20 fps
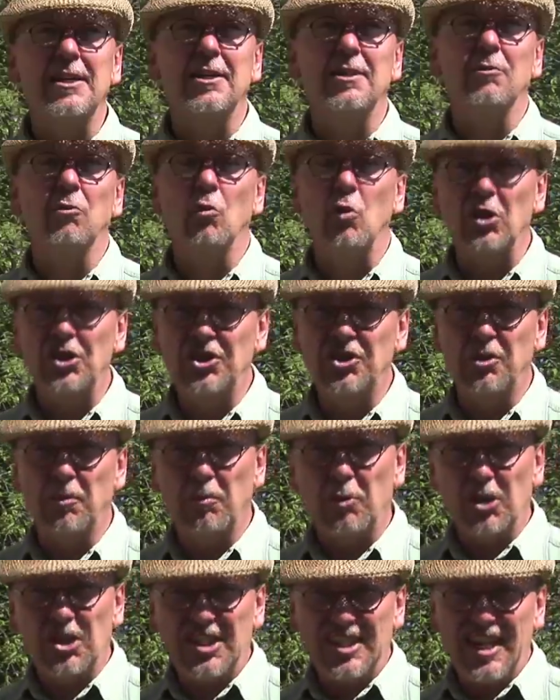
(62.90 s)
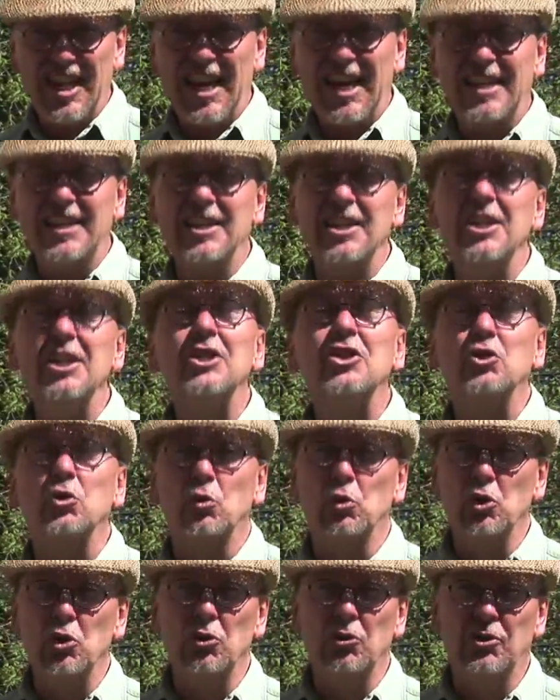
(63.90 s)
it wants to protect its
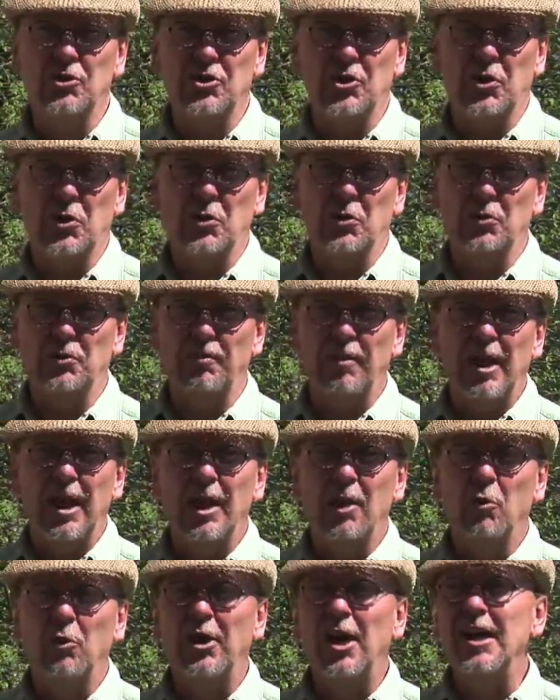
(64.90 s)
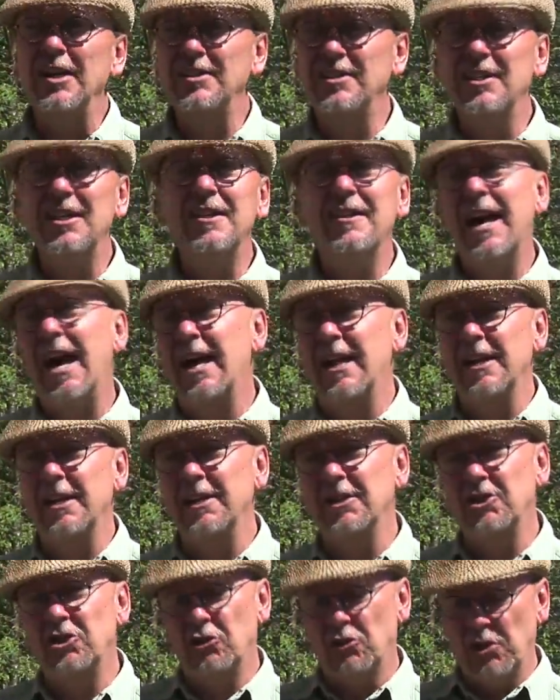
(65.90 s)
root zone. When I see that in
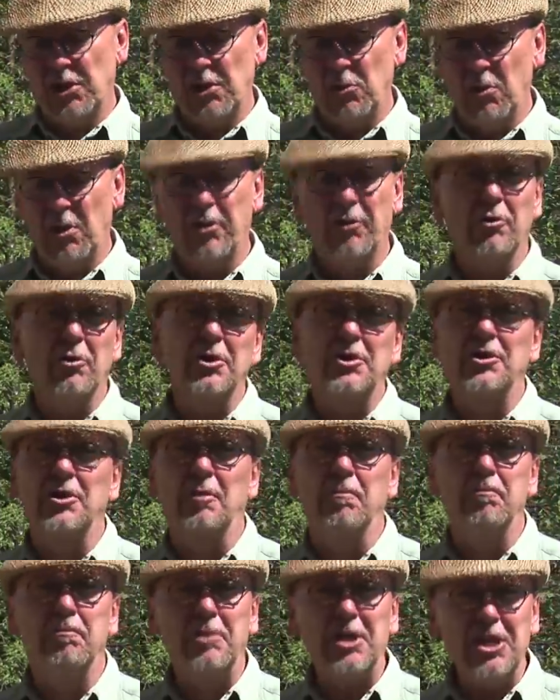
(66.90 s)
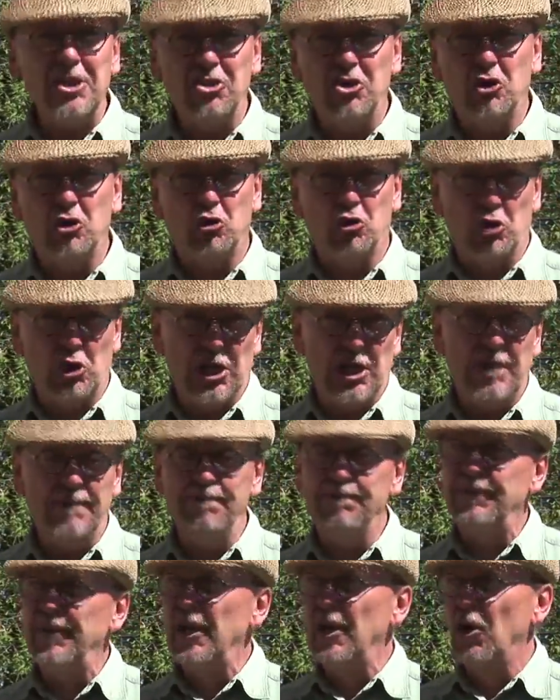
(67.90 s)
a tree, whether it's a beech tree
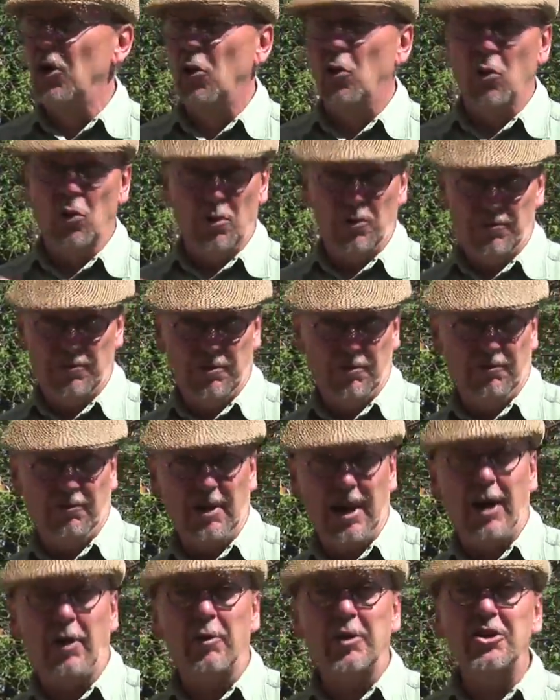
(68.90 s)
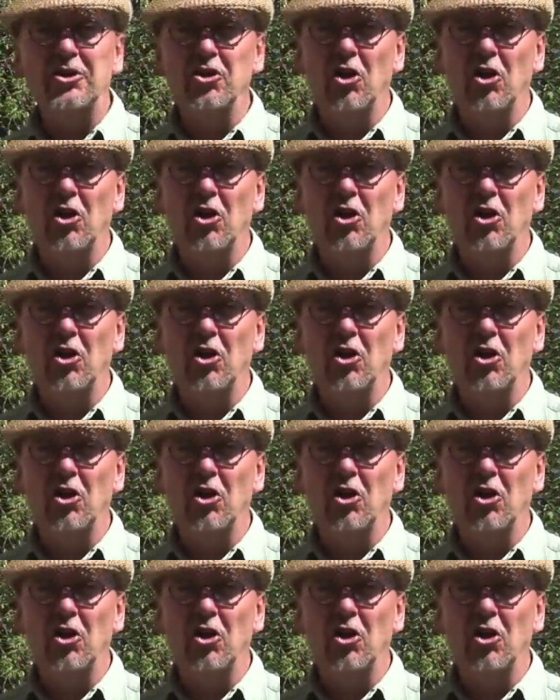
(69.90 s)
or the flowering